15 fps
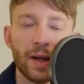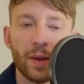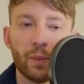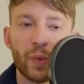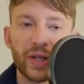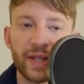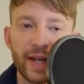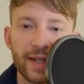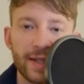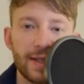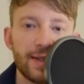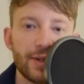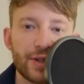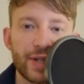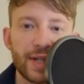but they need
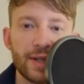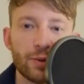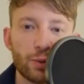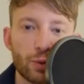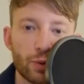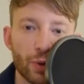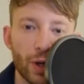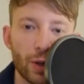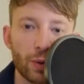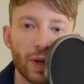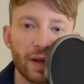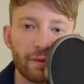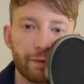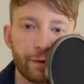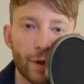to see you grow
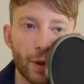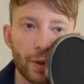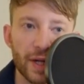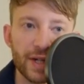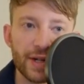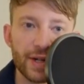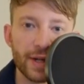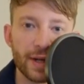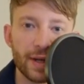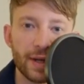and flourish